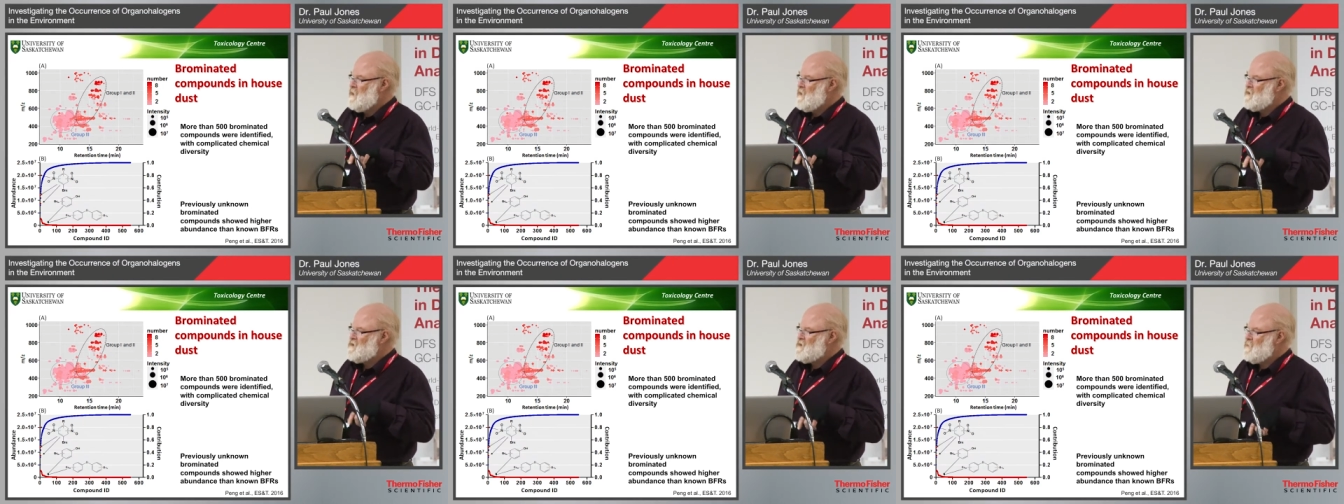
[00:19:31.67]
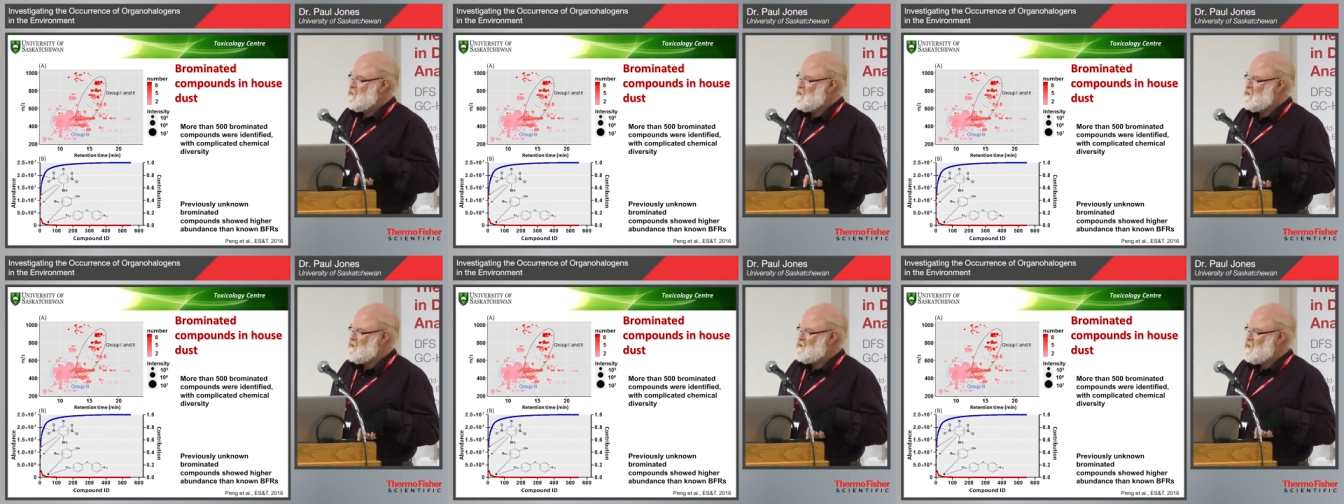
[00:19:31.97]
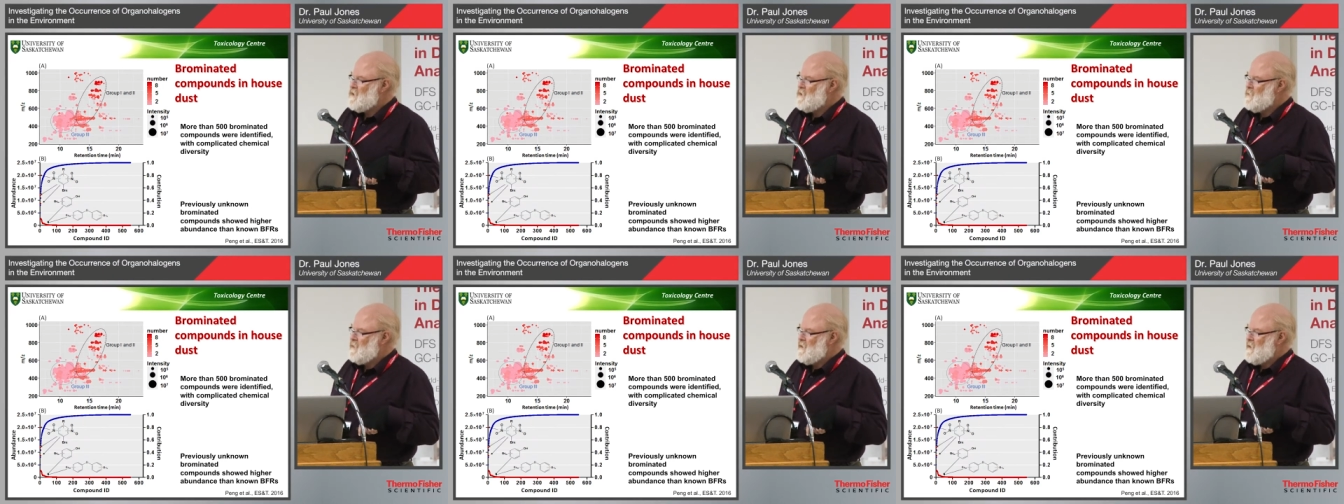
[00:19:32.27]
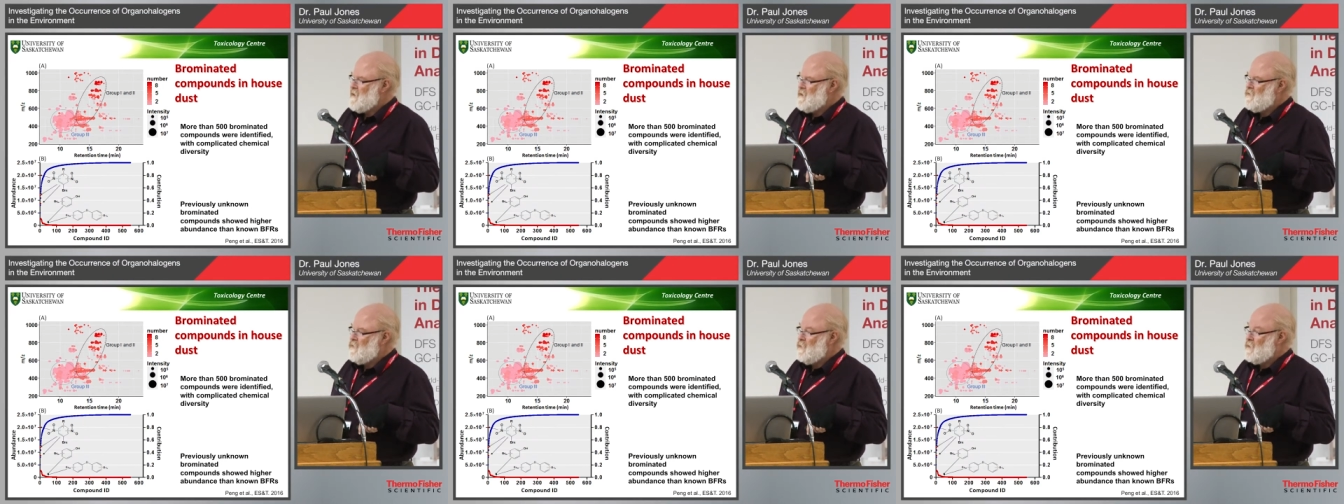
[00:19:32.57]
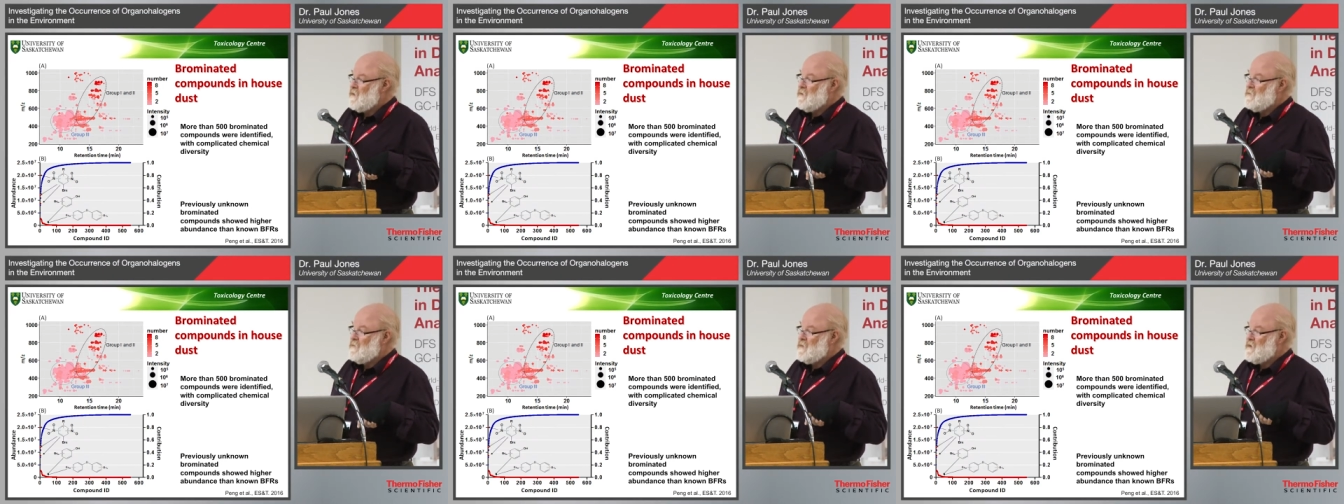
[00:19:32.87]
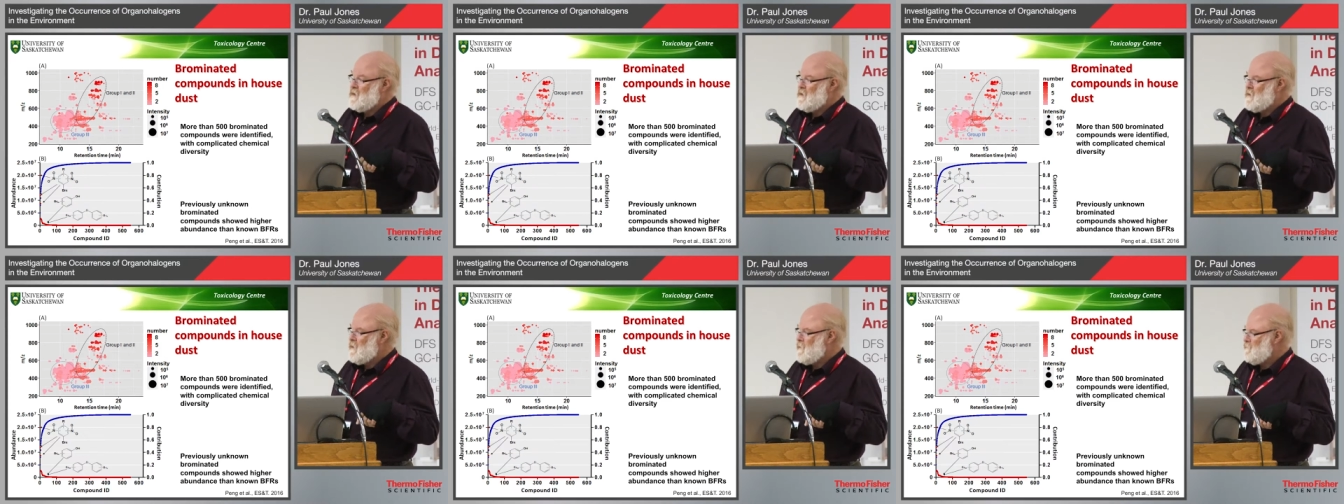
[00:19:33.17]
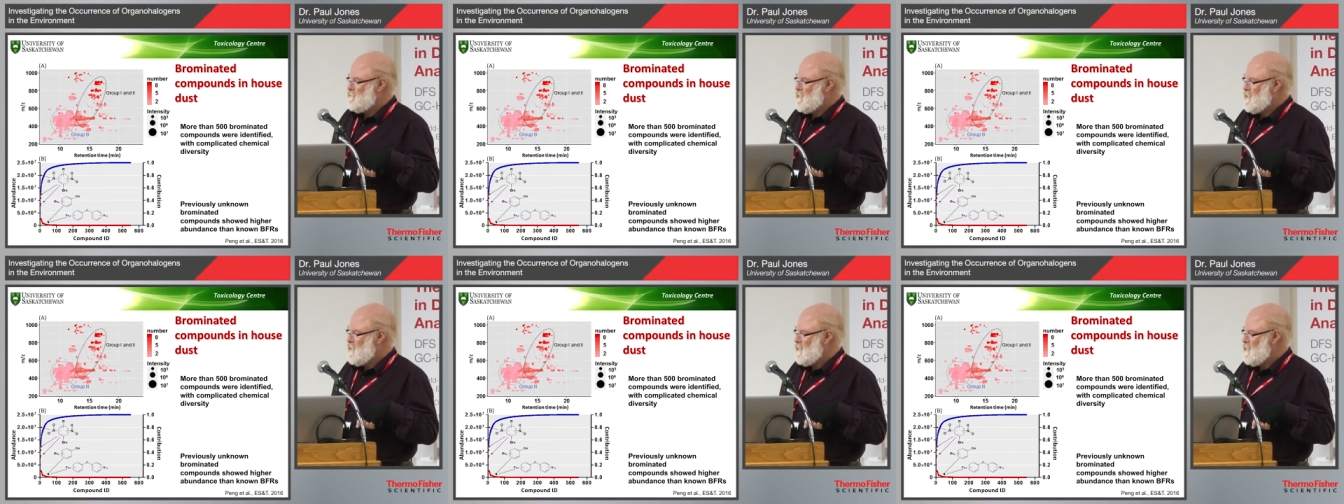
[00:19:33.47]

And some of these compounds we really